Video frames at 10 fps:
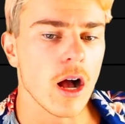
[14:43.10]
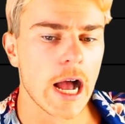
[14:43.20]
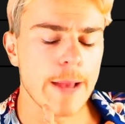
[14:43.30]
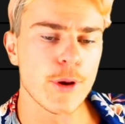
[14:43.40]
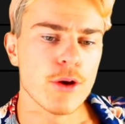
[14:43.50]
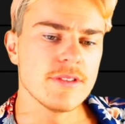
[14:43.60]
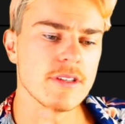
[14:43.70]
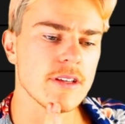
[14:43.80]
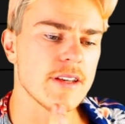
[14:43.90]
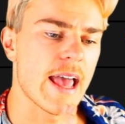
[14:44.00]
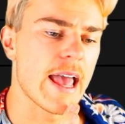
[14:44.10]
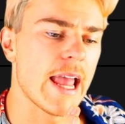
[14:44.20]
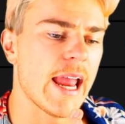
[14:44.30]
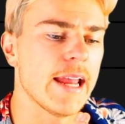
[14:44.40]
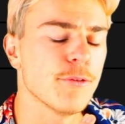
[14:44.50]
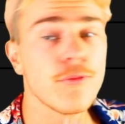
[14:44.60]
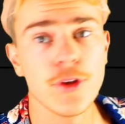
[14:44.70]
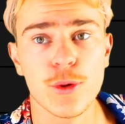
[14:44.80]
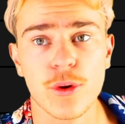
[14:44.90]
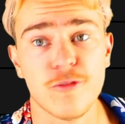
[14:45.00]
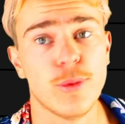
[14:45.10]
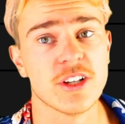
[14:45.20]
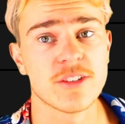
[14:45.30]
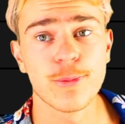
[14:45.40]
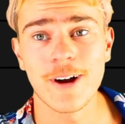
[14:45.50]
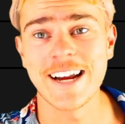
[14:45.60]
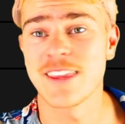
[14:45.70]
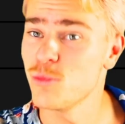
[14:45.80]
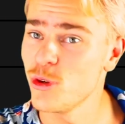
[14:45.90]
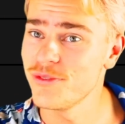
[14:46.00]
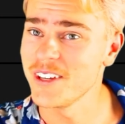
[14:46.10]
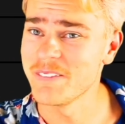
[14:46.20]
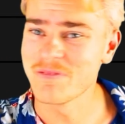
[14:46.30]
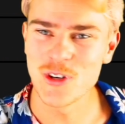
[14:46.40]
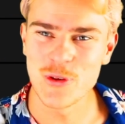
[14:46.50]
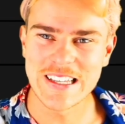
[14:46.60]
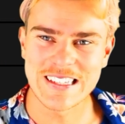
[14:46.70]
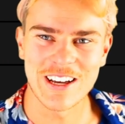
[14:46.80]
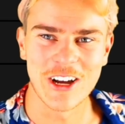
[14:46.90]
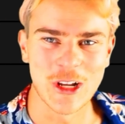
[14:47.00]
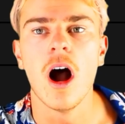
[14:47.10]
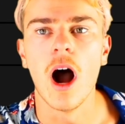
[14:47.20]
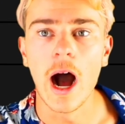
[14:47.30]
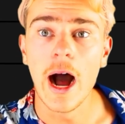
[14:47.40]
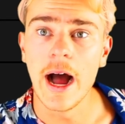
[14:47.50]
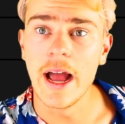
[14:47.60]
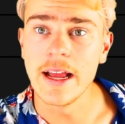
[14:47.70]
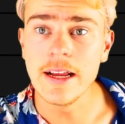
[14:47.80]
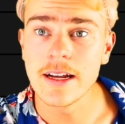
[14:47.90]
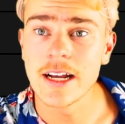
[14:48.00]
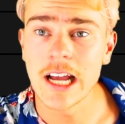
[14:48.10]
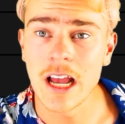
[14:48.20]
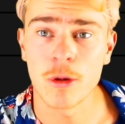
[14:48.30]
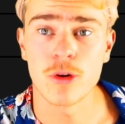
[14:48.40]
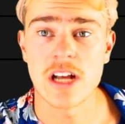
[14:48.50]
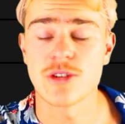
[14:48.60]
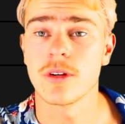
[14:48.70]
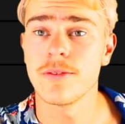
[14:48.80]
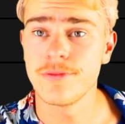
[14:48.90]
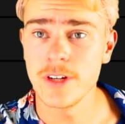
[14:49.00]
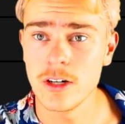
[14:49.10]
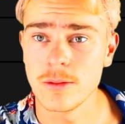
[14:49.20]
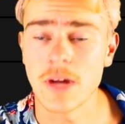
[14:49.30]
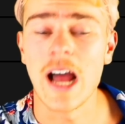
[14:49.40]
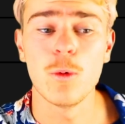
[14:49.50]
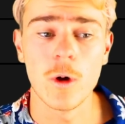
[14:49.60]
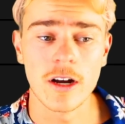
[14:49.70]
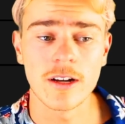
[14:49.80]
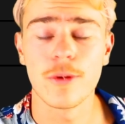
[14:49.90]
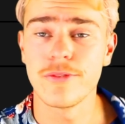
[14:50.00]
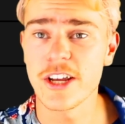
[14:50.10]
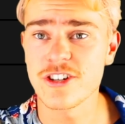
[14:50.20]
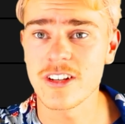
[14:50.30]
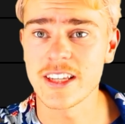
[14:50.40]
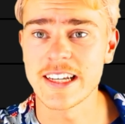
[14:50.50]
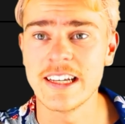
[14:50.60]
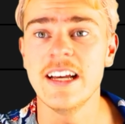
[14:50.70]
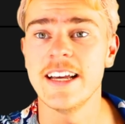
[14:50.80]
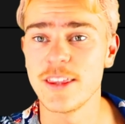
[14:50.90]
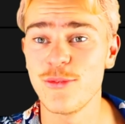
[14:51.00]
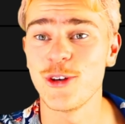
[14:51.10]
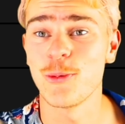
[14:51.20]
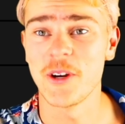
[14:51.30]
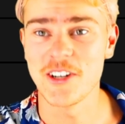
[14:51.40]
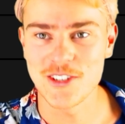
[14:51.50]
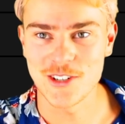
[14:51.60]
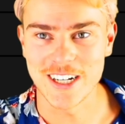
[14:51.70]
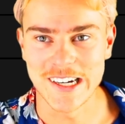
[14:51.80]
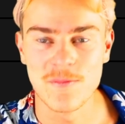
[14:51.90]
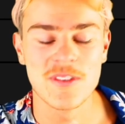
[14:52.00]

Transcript: I posted a review of Birds of Prey, the movie, 2 weeks ago. I am a graduate of film. I work professionally in the film industry.